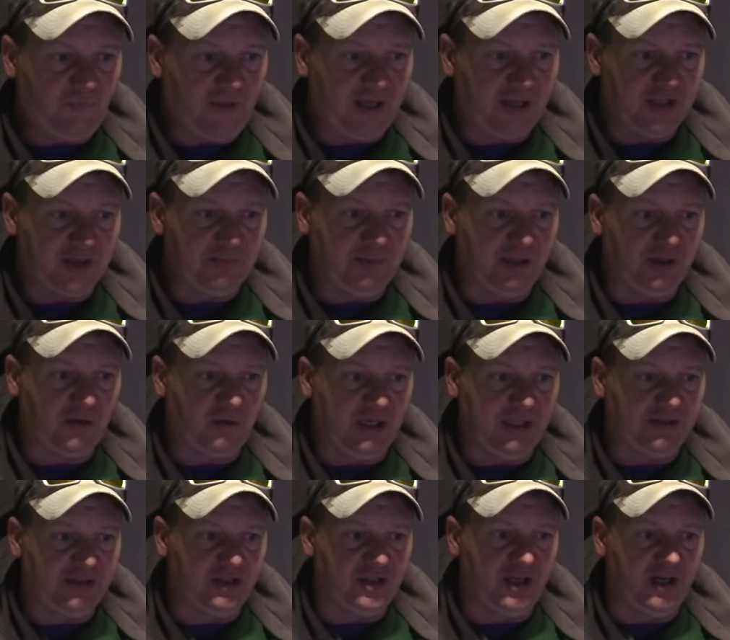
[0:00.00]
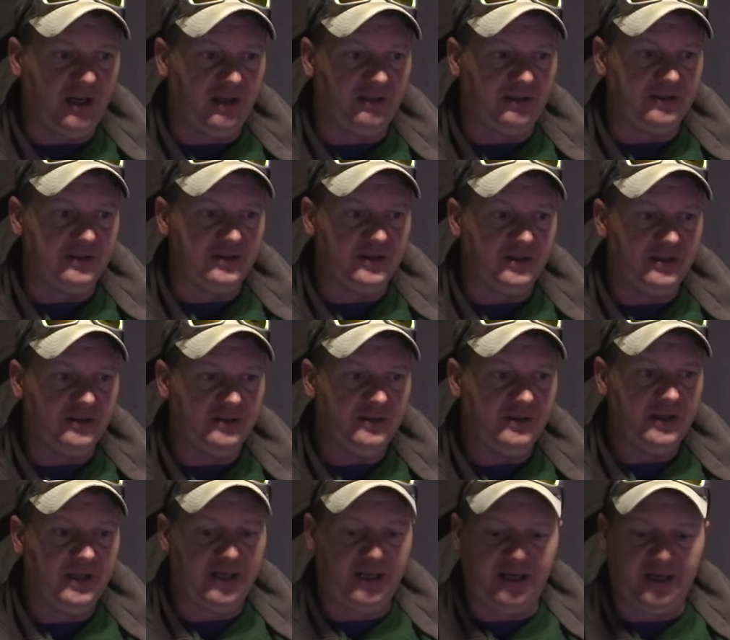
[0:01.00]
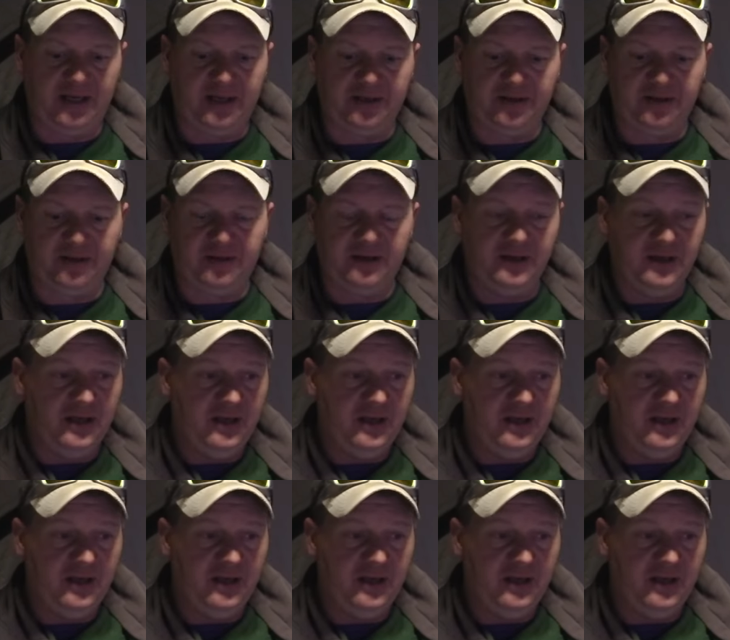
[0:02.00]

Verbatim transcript: It's been quite the challenge, and